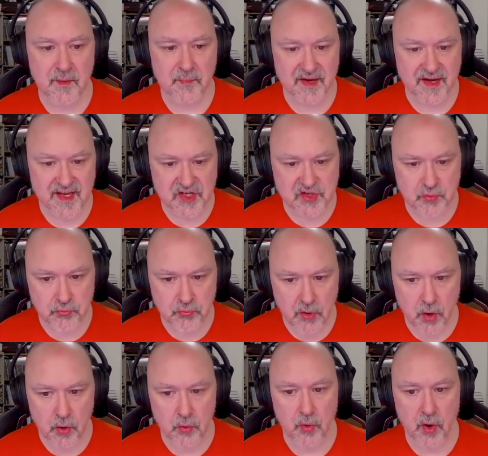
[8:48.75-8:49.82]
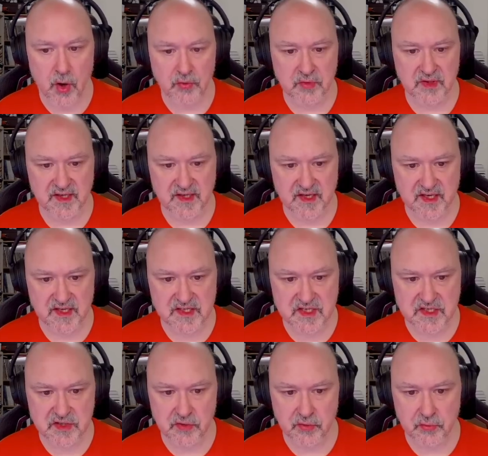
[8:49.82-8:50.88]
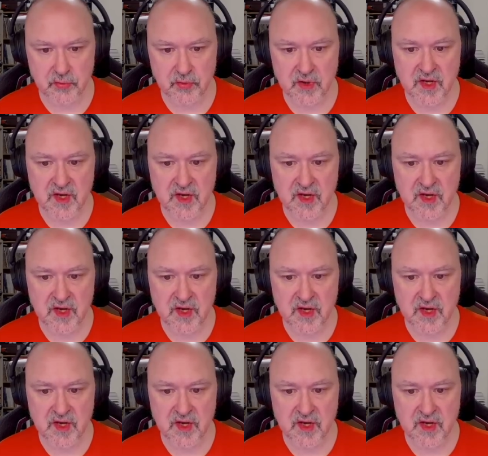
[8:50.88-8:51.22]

but each row only needs two.